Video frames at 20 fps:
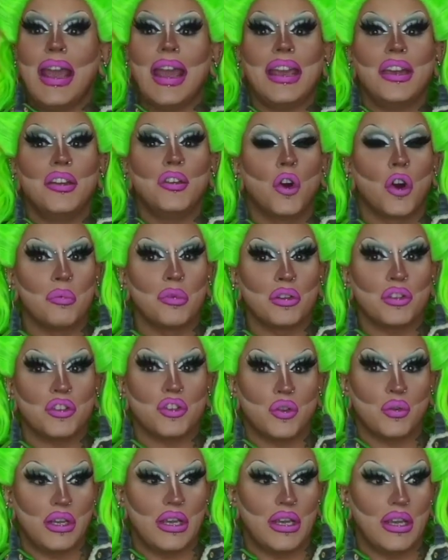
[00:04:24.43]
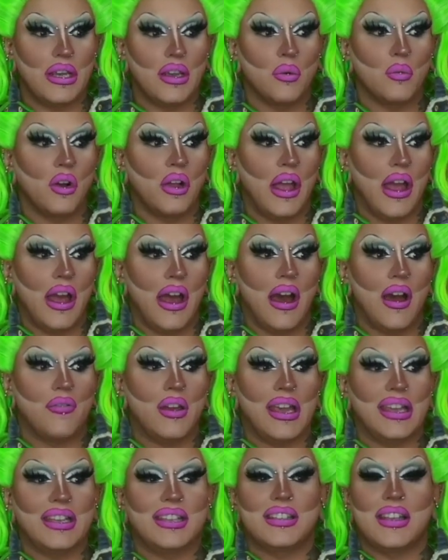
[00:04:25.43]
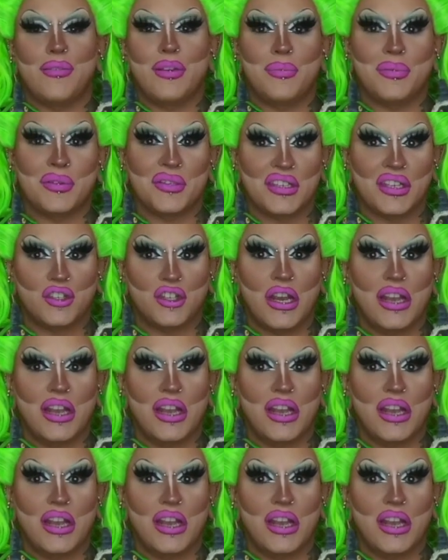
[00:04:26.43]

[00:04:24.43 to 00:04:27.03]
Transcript: A normal tree will have a 70%